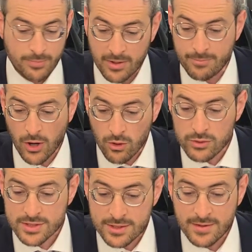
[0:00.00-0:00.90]
p-
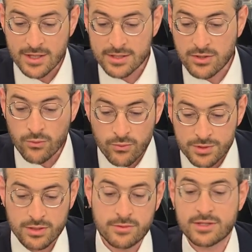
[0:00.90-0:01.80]
poles to,
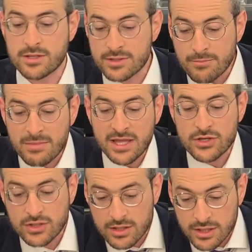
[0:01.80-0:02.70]
to, to
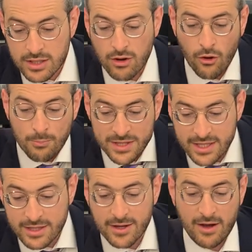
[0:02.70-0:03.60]
diminish the
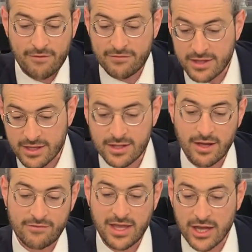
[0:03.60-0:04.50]
opening of the
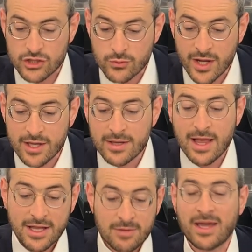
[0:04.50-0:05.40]
of the entryway
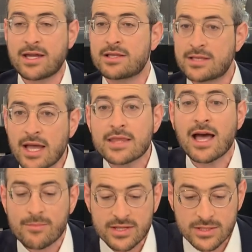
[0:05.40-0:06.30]
and to make it 10
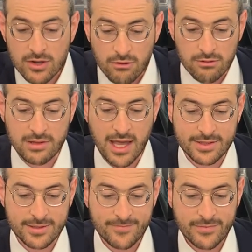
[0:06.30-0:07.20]
amas or
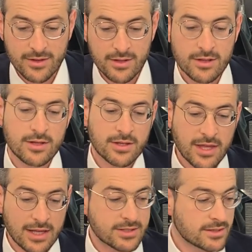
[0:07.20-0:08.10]
less.
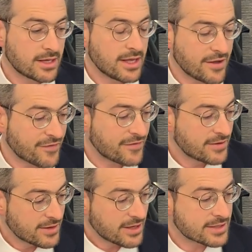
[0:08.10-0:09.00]
That's if
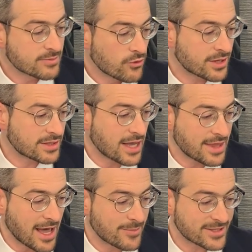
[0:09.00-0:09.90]
it's more than
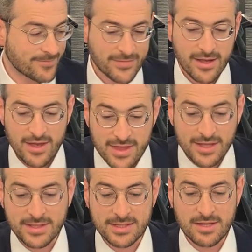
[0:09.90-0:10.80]
10 amas.
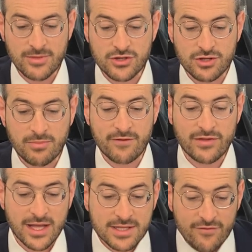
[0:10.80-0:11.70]
Then says the Mishnah above,
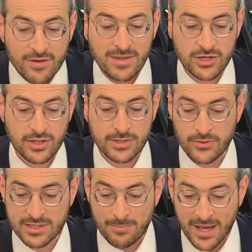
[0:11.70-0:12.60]
let's
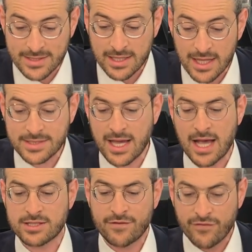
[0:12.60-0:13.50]
say pesach, let's say
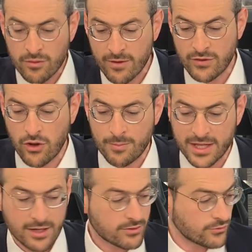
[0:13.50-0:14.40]
has the form of an
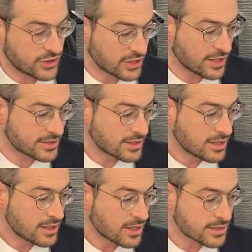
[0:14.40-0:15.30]
opening, which is
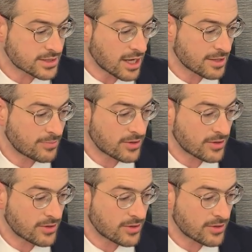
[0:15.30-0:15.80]
a side